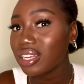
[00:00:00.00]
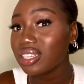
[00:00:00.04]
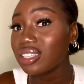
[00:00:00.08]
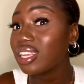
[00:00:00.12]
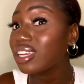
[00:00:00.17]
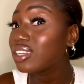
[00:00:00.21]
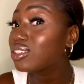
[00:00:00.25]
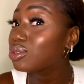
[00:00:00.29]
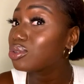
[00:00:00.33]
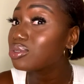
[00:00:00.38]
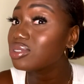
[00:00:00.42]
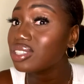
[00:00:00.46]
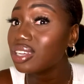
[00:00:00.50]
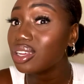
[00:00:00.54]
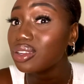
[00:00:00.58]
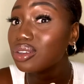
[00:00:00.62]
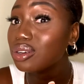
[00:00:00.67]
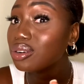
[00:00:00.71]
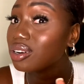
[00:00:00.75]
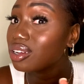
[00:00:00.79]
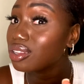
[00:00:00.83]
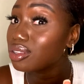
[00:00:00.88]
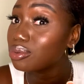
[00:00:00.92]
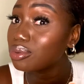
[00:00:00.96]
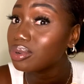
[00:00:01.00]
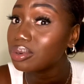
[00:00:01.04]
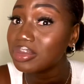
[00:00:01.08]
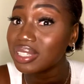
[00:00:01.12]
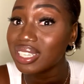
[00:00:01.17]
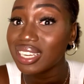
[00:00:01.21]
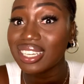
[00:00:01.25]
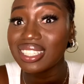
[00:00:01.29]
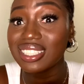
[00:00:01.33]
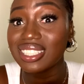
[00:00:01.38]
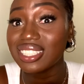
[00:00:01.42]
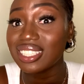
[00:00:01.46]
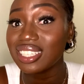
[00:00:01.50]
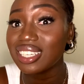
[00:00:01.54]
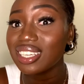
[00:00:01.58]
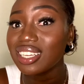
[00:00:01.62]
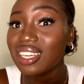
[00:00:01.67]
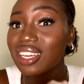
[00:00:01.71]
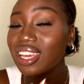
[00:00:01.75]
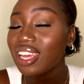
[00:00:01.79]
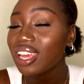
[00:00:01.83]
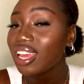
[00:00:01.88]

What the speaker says: Like, don't tell no other woman that shit.